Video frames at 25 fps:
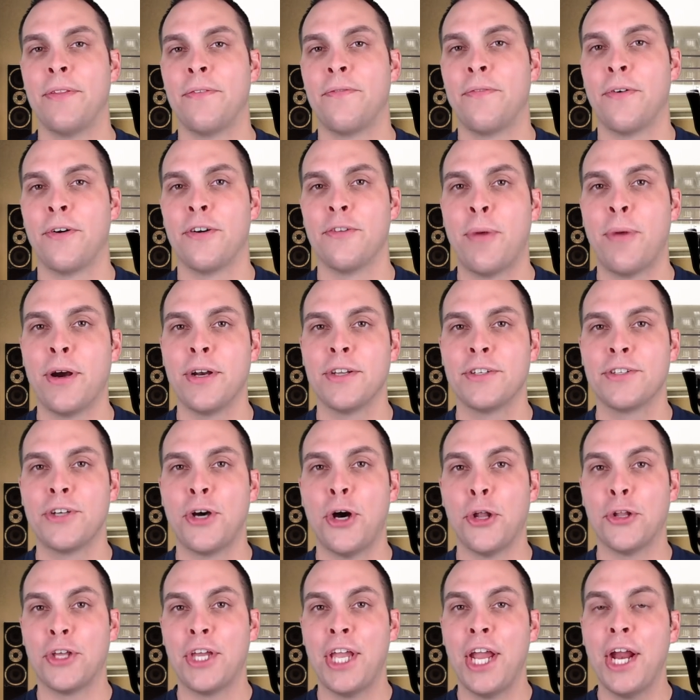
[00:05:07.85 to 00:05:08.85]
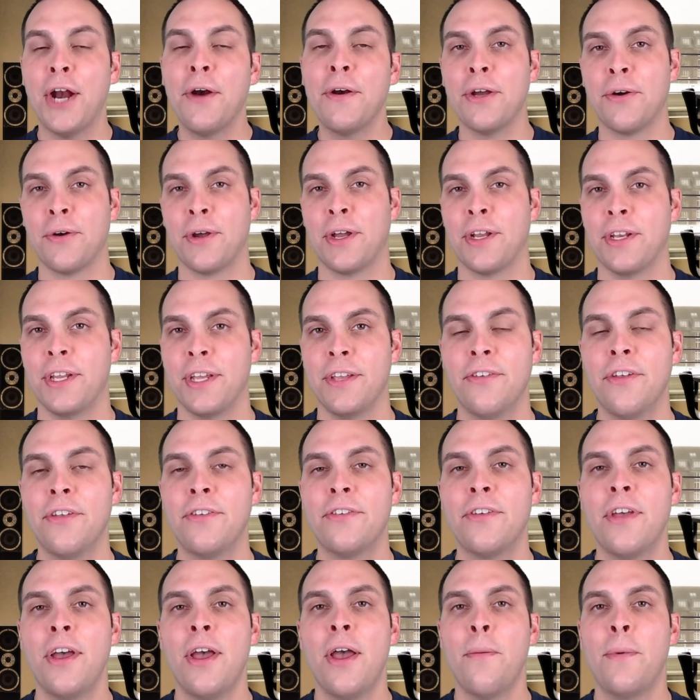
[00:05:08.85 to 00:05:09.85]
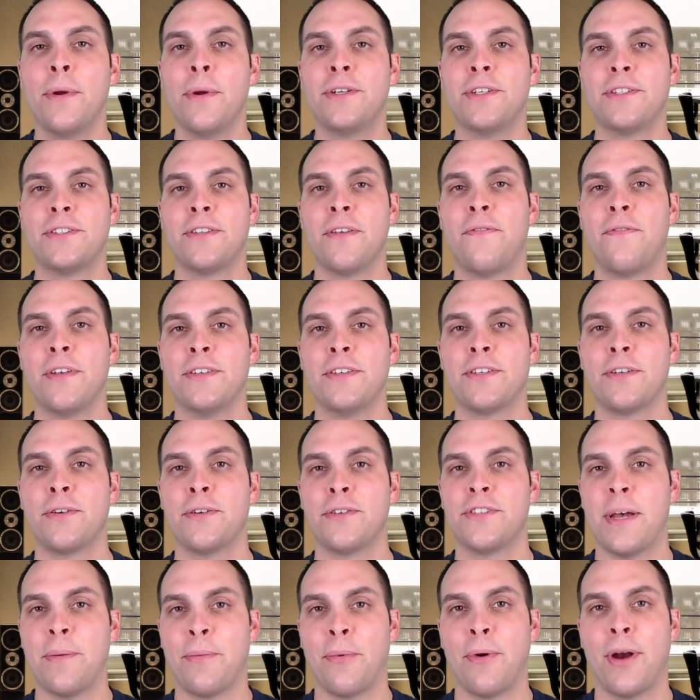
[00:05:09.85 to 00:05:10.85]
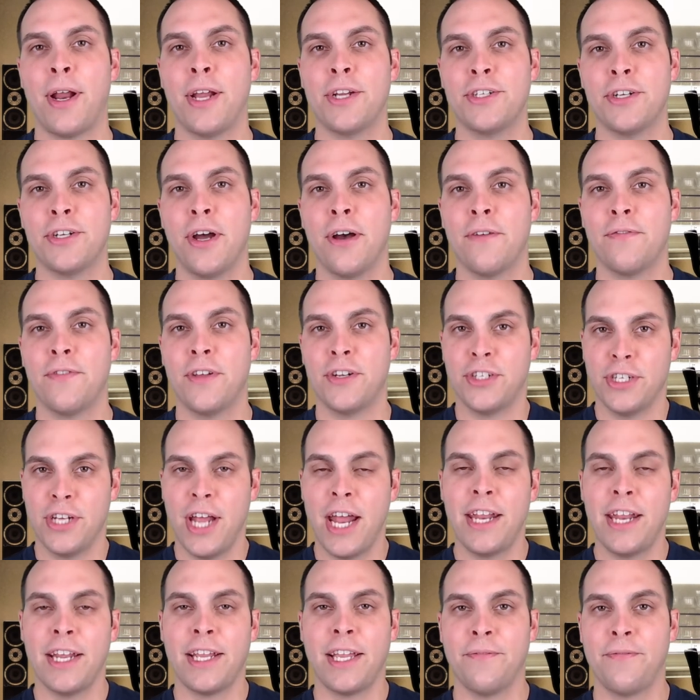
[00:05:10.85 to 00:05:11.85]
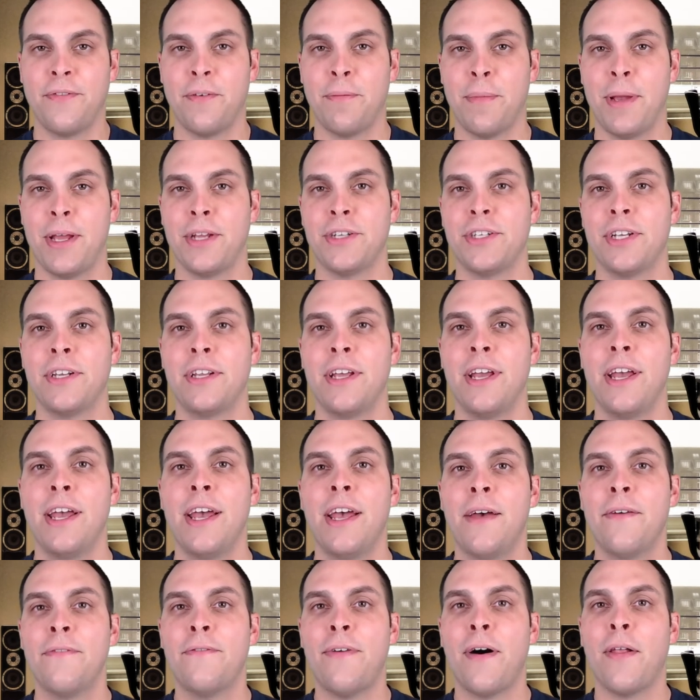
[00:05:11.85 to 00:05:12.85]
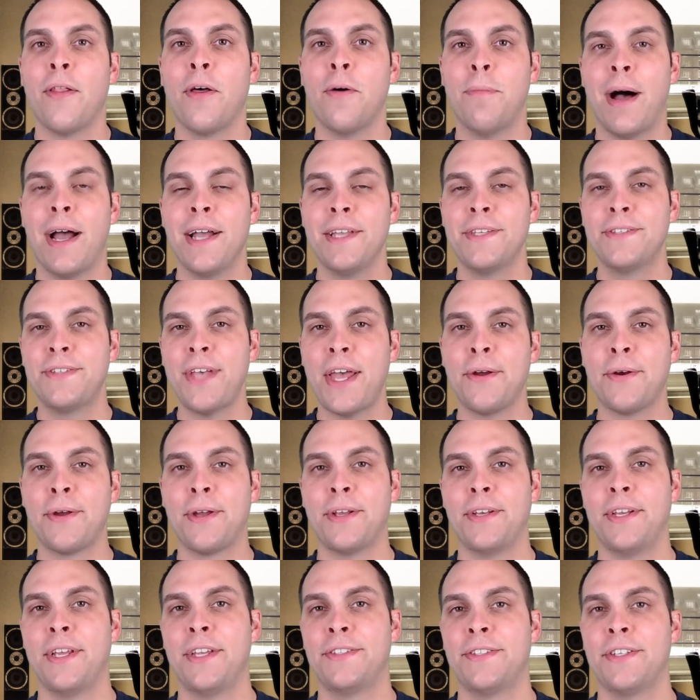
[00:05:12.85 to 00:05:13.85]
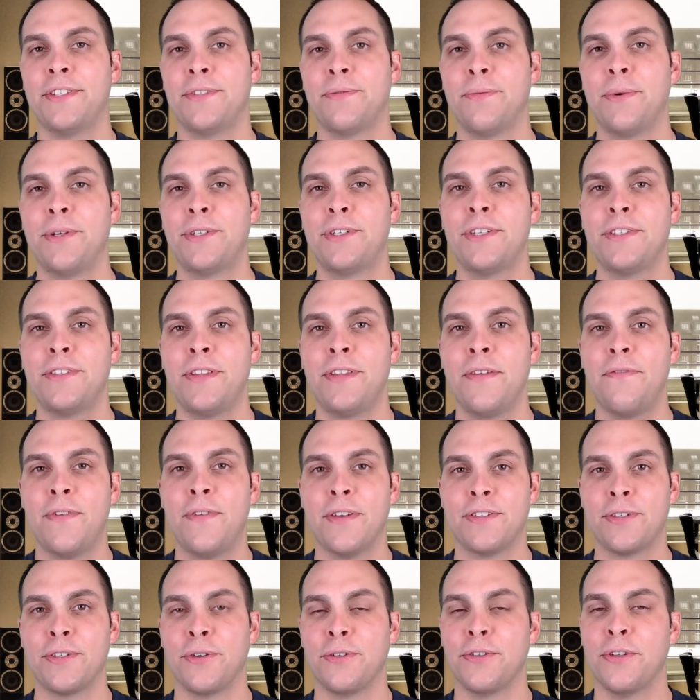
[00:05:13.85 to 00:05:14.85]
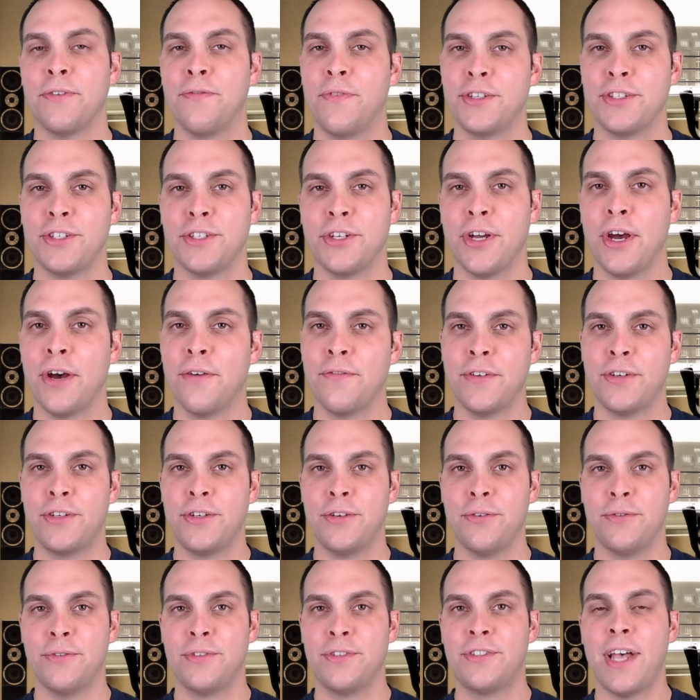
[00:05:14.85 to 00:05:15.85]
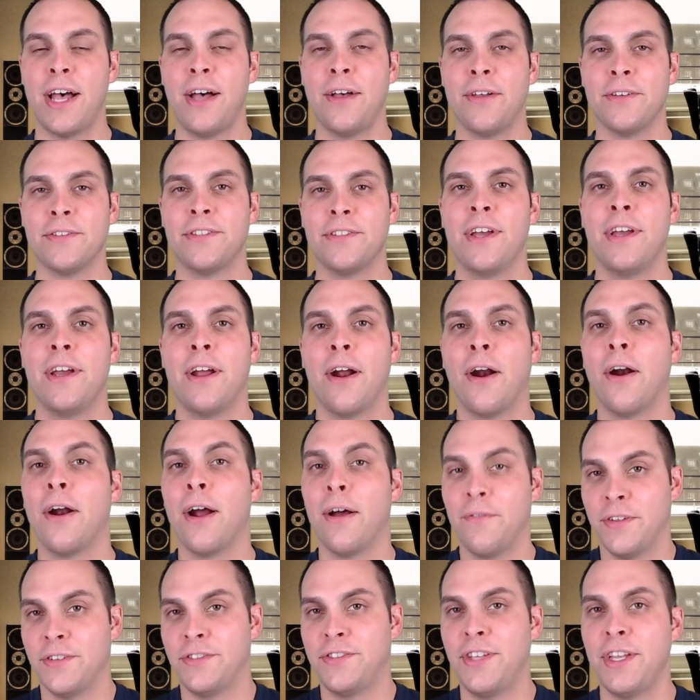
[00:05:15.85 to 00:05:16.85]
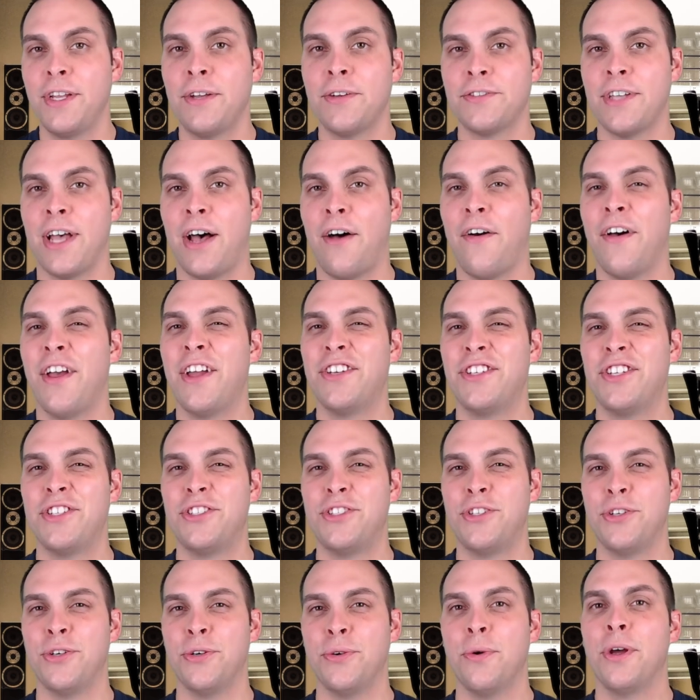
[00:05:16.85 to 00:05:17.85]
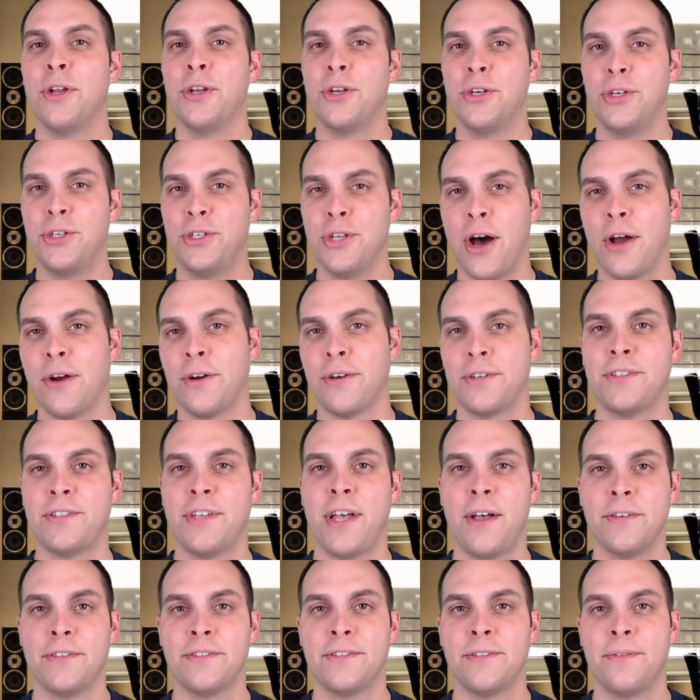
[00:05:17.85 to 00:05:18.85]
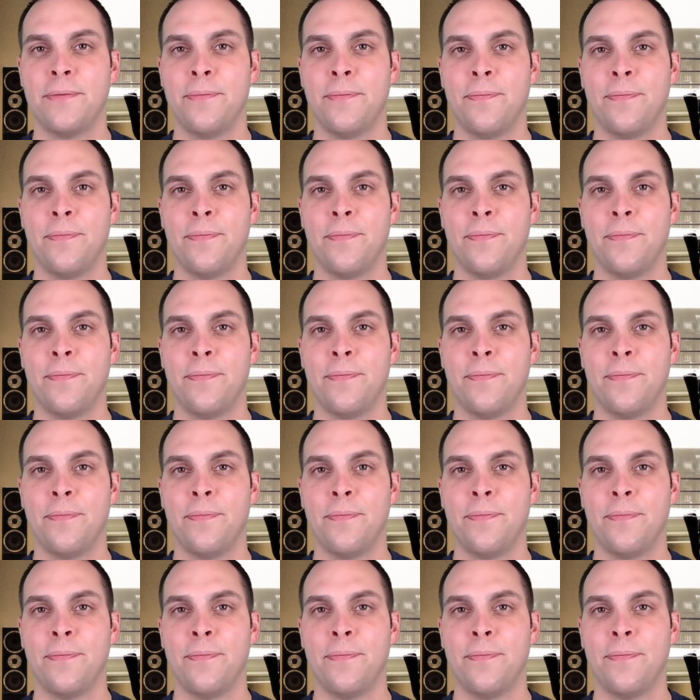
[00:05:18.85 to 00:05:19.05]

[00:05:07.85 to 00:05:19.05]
The first part is called karyokinesis, which is the physical separation of the genetic information, followed by cytokinesis, which is the physical division of the two cells, or of the single cell into two daughter cells.